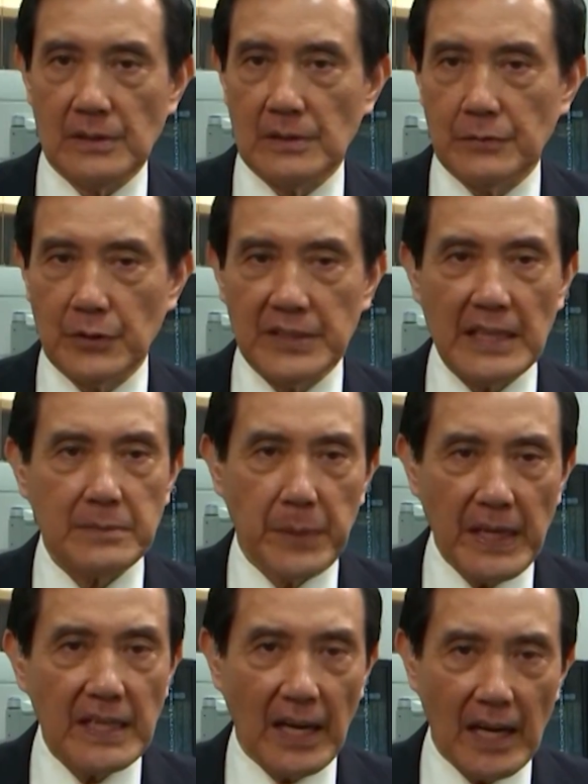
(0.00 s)
For not
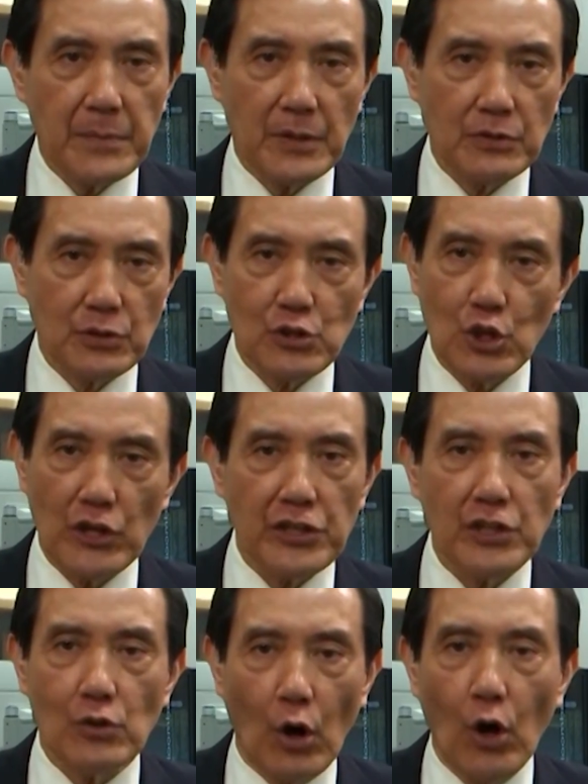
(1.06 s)
being able to join
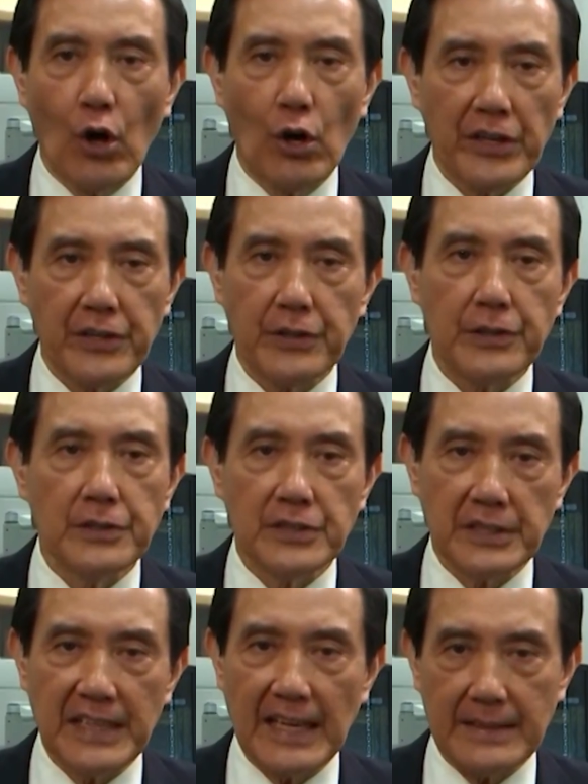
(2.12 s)
you all here
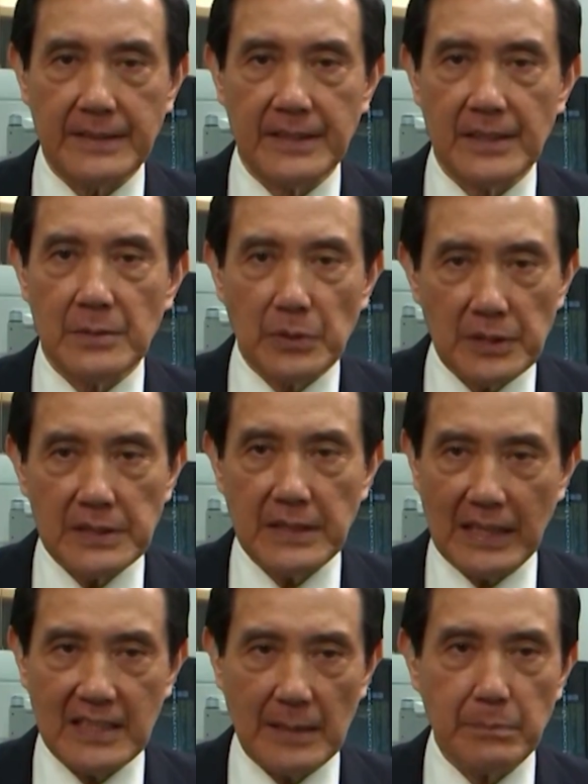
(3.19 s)
tonight, please
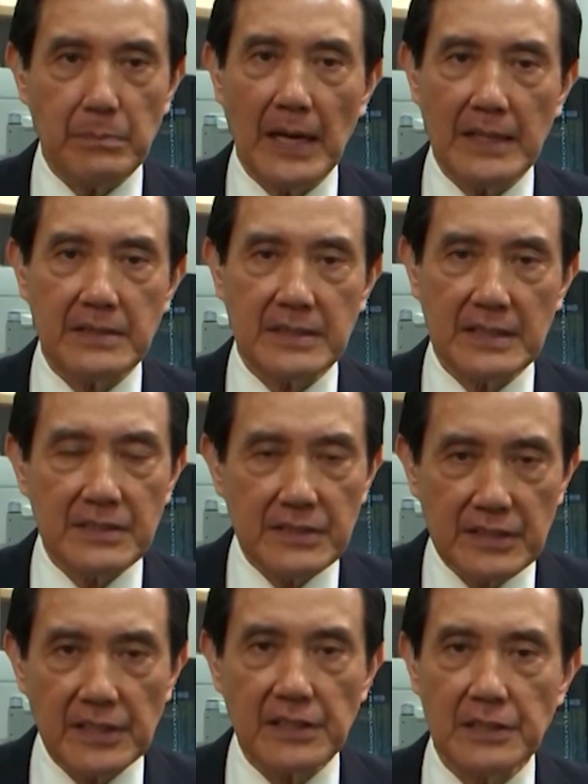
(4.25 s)
accept my
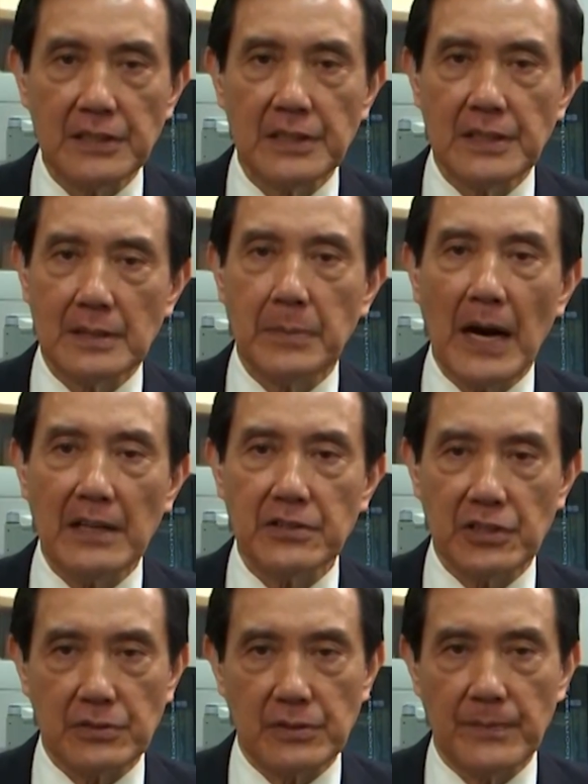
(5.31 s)
sincere
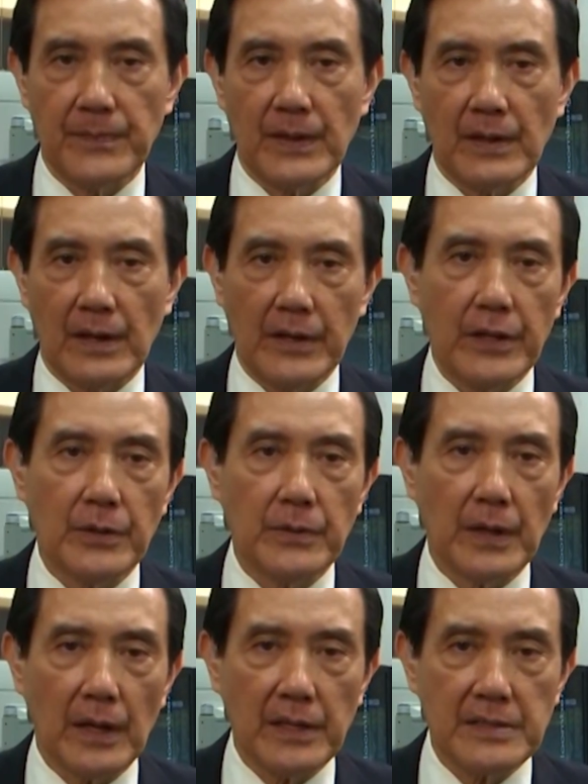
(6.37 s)
apologies, although
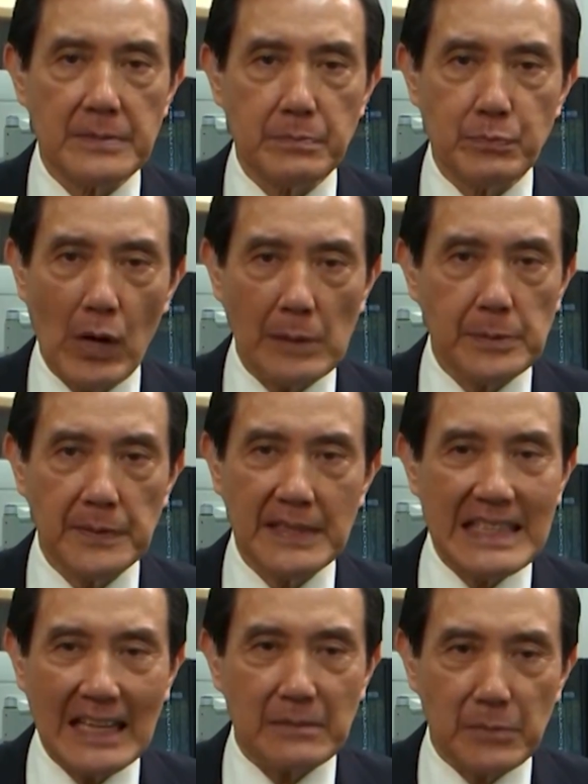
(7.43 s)
it is probably
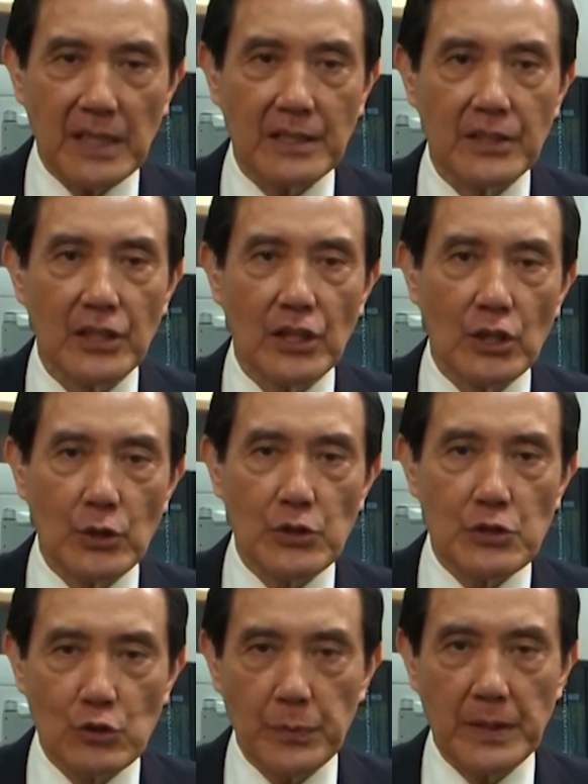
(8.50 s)
not me who
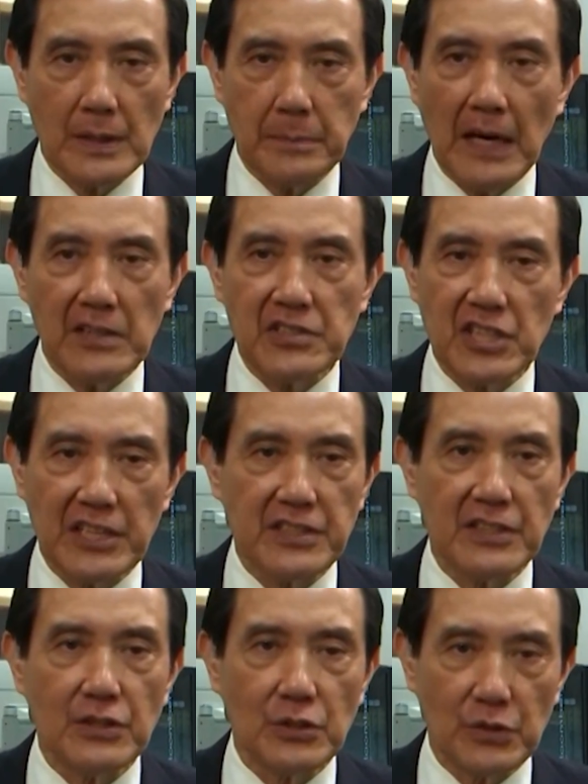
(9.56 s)
should be
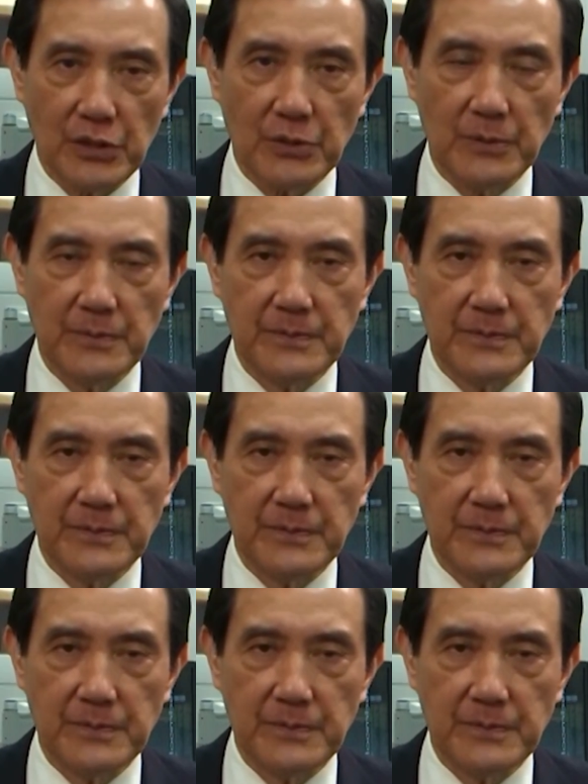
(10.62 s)
apologizing to you.